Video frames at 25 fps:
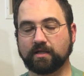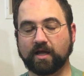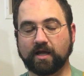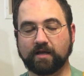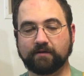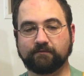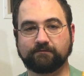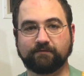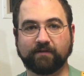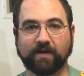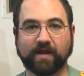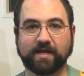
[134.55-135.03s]
a
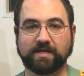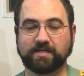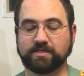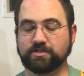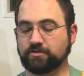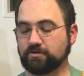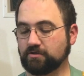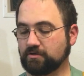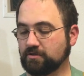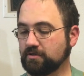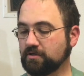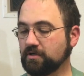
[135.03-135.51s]
lot
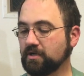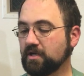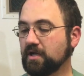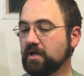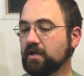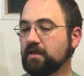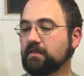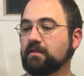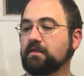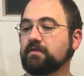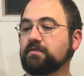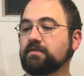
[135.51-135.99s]
faster
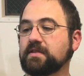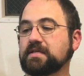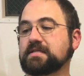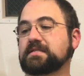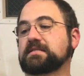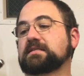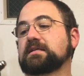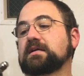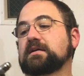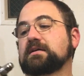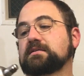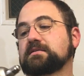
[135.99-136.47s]
than
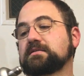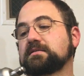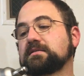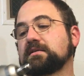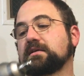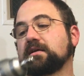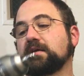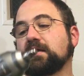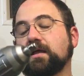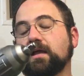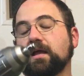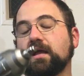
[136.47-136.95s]
this
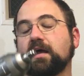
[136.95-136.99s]
does.